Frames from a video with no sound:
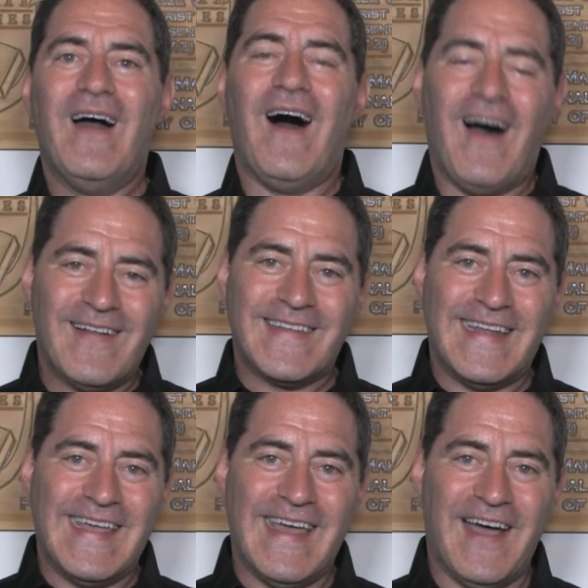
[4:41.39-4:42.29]

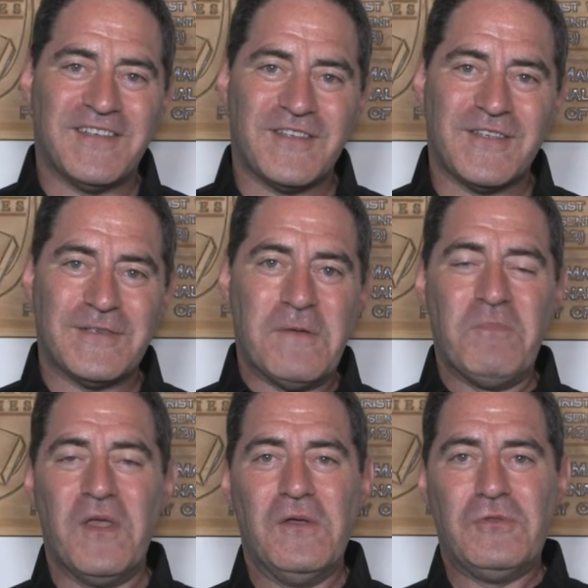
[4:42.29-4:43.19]
holiday guests
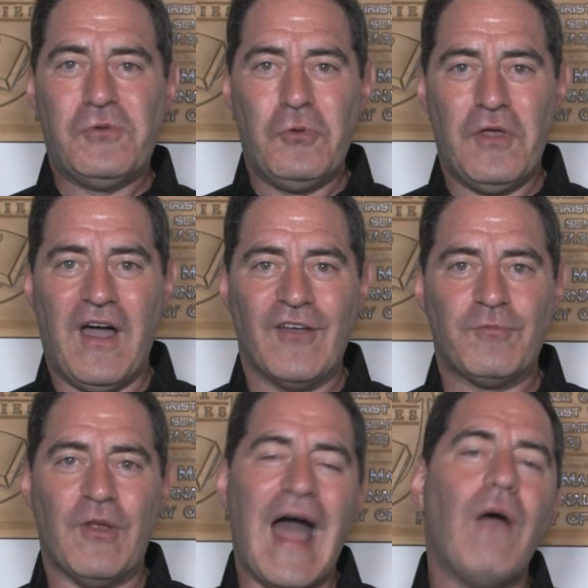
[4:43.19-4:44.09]
to the gospel.